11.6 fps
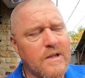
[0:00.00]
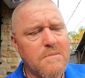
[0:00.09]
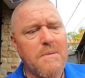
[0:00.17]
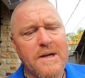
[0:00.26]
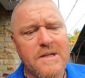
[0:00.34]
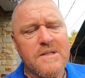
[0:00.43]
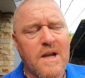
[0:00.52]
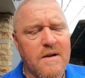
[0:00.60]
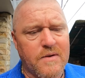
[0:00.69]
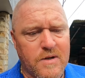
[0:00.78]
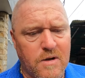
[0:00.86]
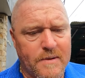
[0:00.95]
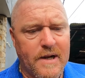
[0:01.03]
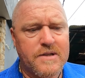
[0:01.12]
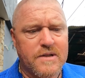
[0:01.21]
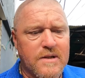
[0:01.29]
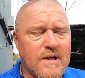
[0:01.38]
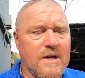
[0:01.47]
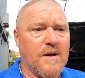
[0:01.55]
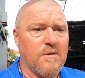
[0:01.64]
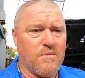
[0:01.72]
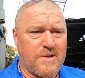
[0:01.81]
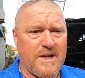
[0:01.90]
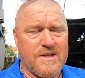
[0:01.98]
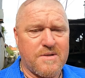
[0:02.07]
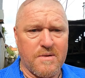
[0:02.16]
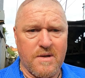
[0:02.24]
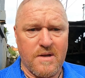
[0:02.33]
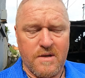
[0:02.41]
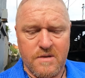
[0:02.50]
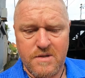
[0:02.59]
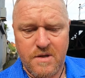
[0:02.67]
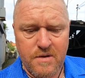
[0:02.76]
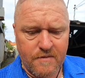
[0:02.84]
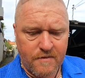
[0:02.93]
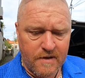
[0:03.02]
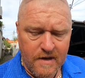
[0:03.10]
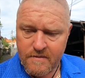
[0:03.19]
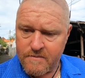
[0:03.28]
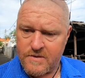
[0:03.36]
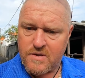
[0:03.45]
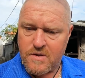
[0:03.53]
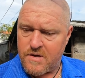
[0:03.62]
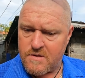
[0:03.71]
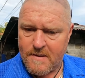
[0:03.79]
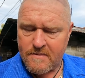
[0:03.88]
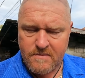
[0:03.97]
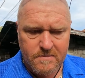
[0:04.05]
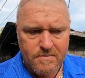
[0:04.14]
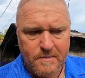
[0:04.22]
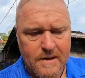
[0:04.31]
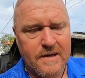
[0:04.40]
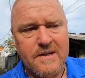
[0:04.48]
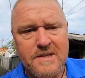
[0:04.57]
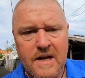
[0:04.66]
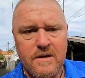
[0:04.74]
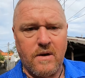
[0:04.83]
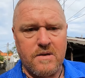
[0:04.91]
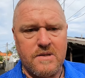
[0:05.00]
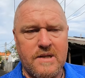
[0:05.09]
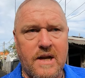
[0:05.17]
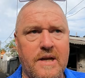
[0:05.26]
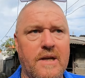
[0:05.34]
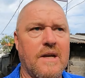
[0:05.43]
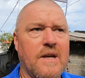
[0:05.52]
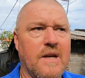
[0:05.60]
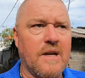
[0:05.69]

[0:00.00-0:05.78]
the money you save on accommodation will get you a little scooter for nothing. Scooters about probably under $10 a day,